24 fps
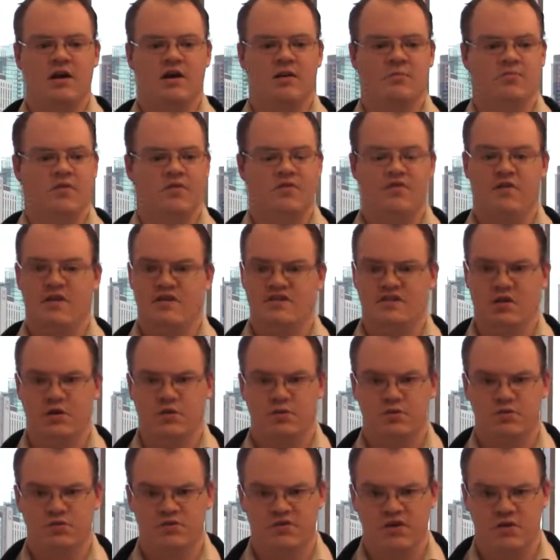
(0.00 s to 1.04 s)
Professor
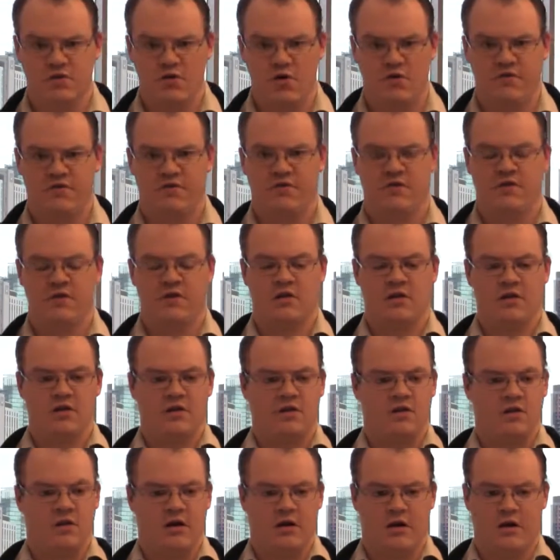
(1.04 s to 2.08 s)
Uzanov,
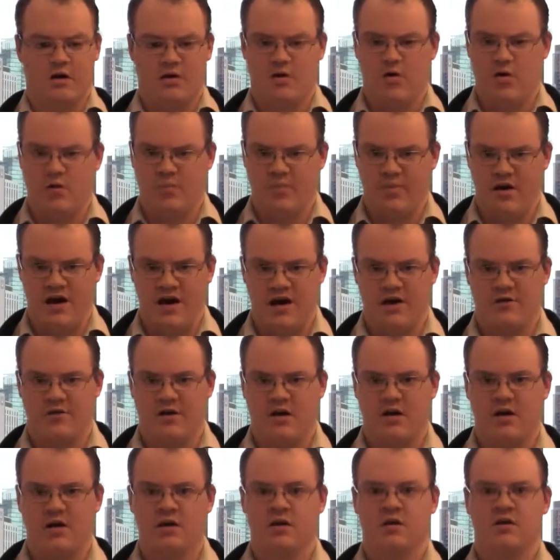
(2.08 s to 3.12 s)

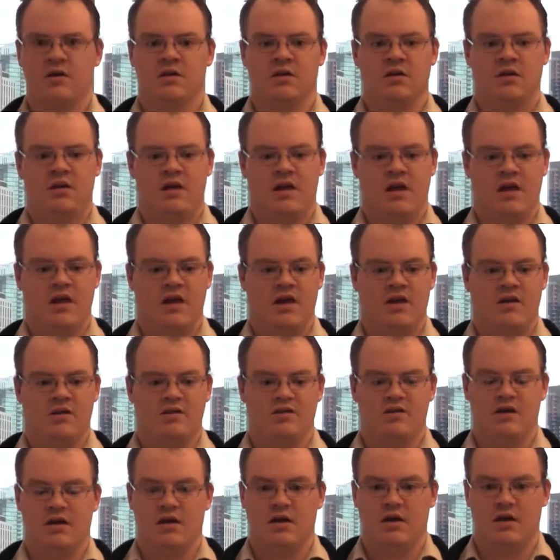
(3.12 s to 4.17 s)
Hobara, and
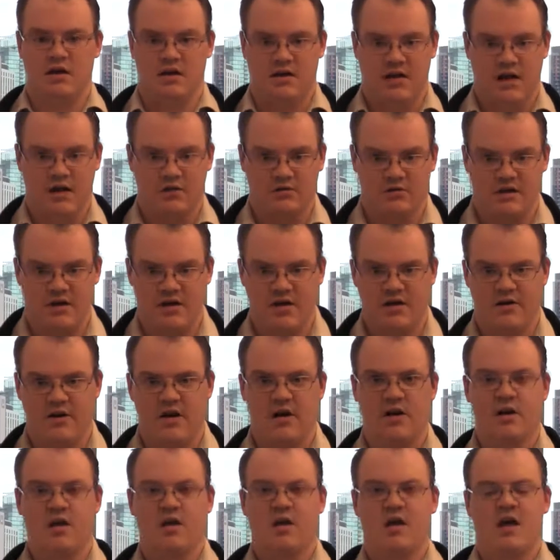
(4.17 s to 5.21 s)

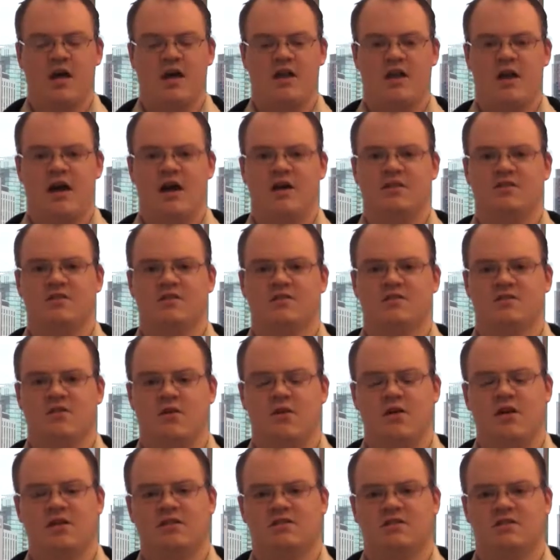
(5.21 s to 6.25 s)
Caldera, and other
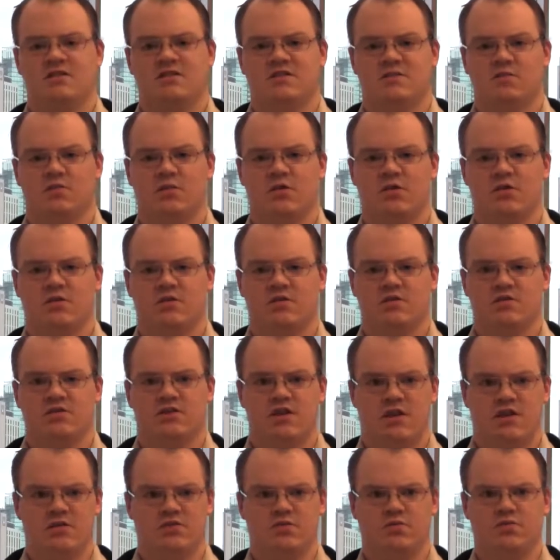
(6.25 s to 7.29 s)
scientists were
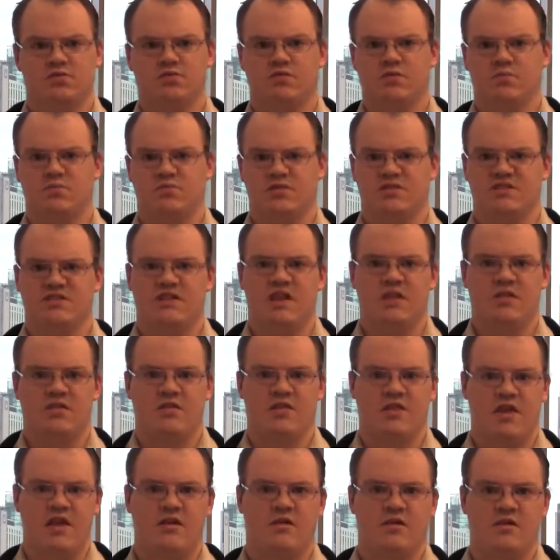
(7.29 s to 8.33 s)
scheduled to present
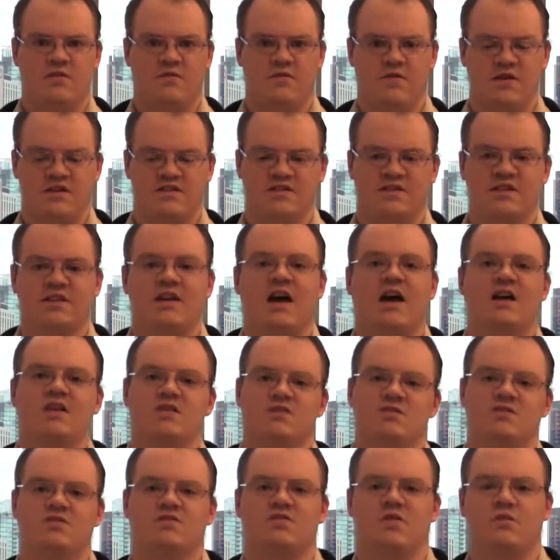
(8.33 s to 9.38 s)
their
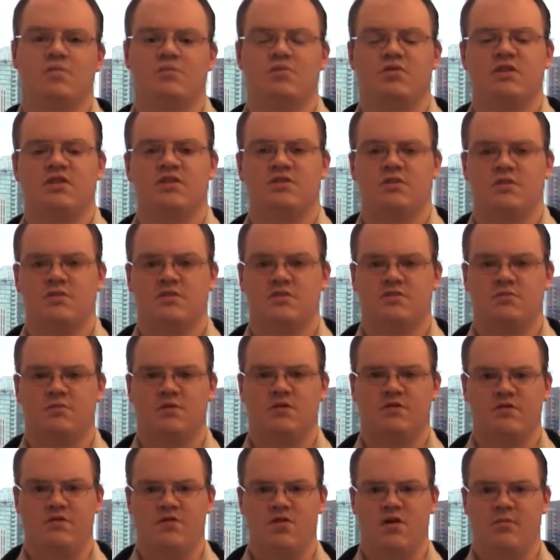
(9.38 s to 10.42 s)
investigations on precursory
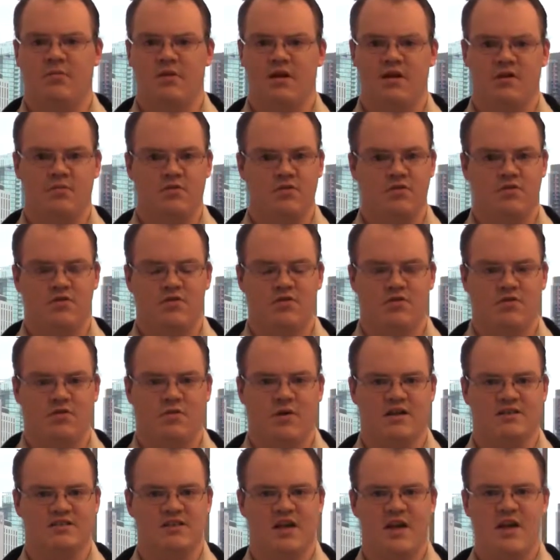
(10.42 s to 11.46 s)
phenomena with
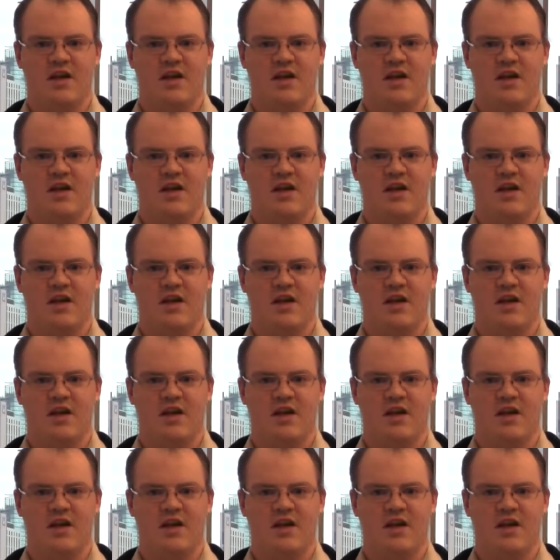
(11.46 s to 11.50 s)
earthquakes.